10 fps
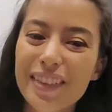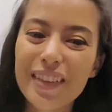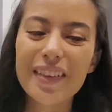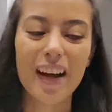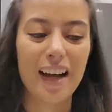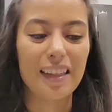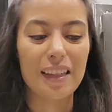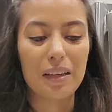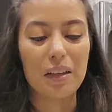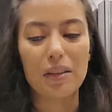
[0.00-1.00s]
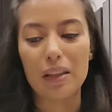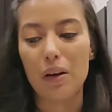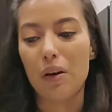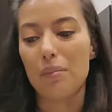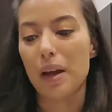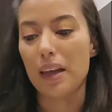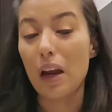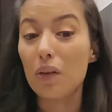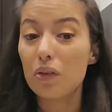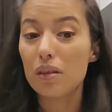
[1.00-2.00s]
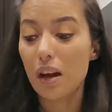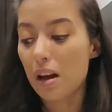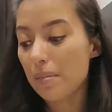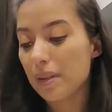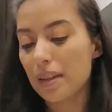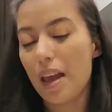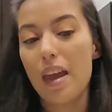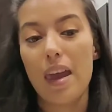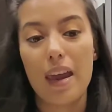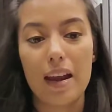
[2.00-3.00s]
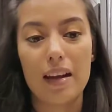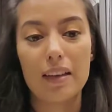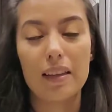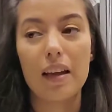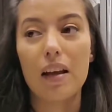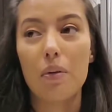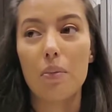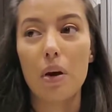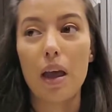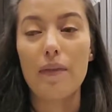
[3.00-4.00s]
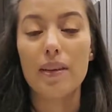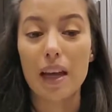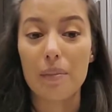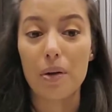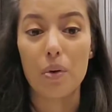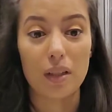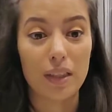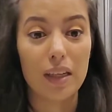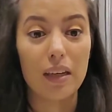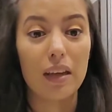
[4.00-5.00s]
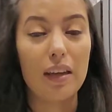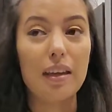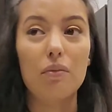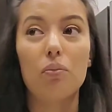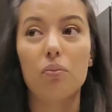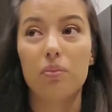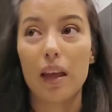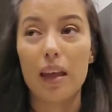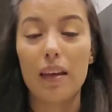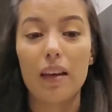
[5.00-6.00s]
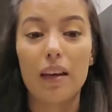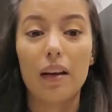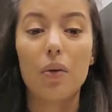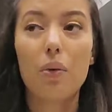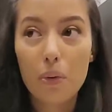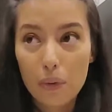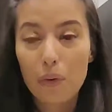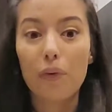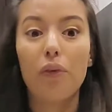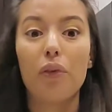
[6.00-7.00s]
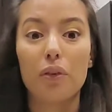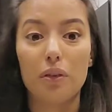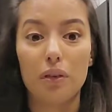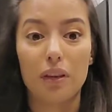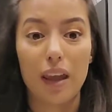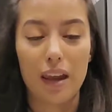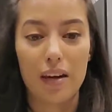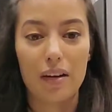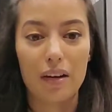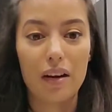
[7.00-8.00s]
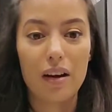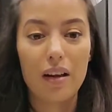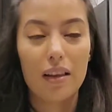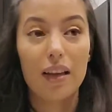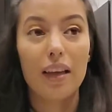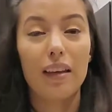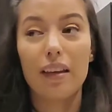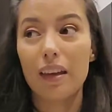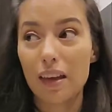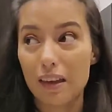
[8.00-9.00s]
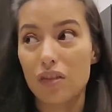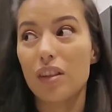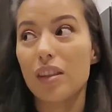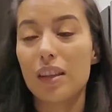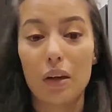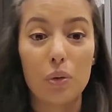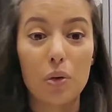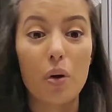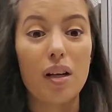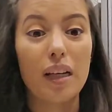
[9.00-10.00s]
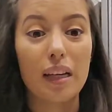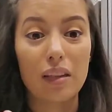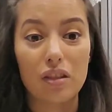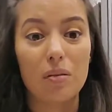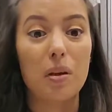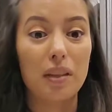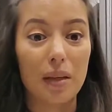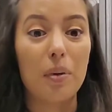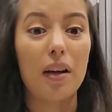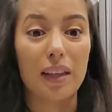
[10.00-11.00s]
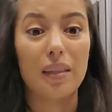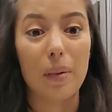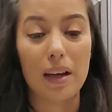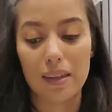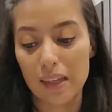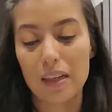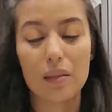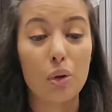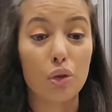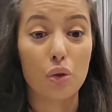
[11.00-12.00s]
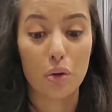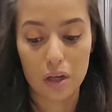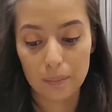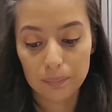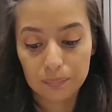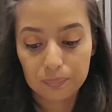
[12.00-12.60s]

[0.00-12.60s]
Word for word: so I did use it on my countertops, and every time I walked in, it like filled the air. Like it just like when you walk in, it just smells like pumpkin spice, and it smells so good.